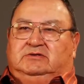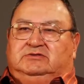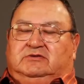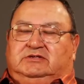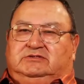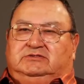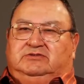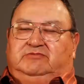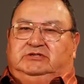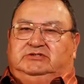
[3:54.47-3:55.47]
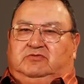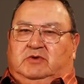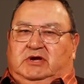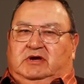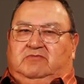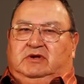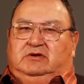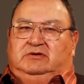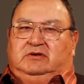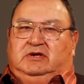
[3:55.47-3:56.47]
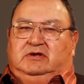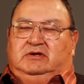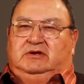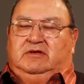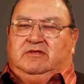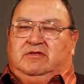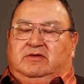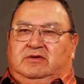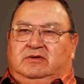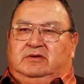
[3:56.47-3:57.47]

So this is the reason why I wanted to get in this,